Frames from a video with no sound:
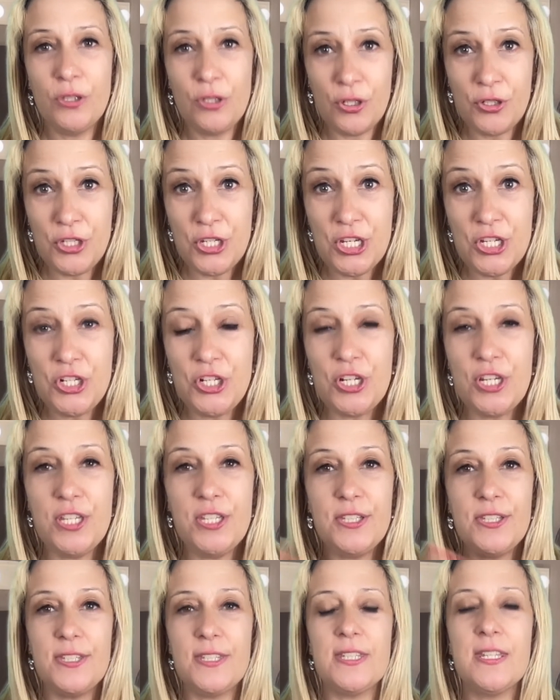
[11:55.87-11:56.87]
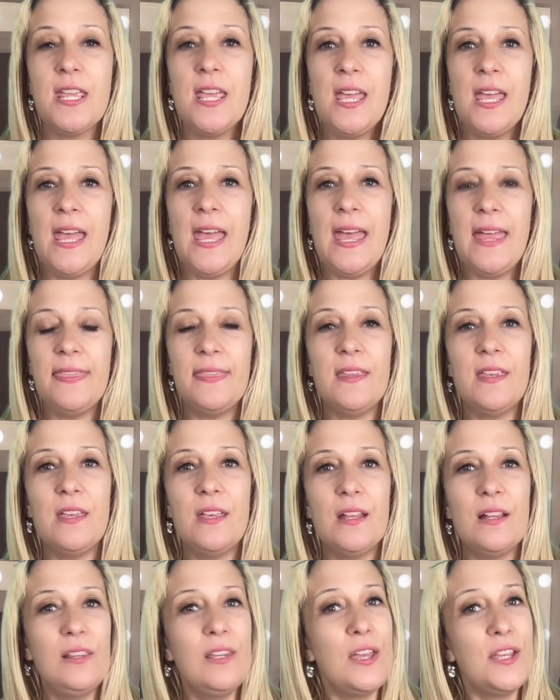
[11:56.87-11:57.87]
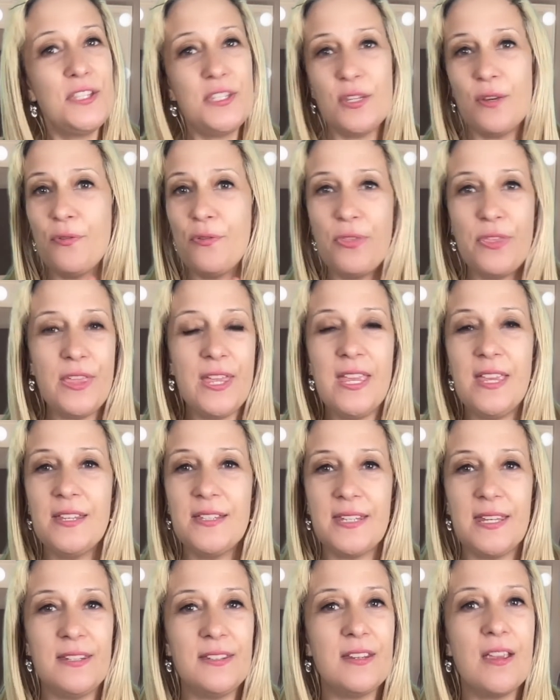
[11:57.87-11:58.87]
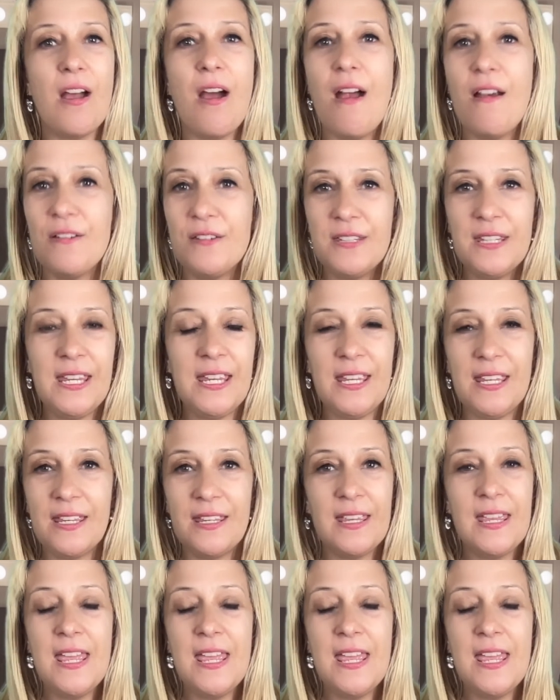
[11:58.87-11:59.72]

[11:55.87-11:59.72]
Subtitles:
dishes and lots of things in gardening.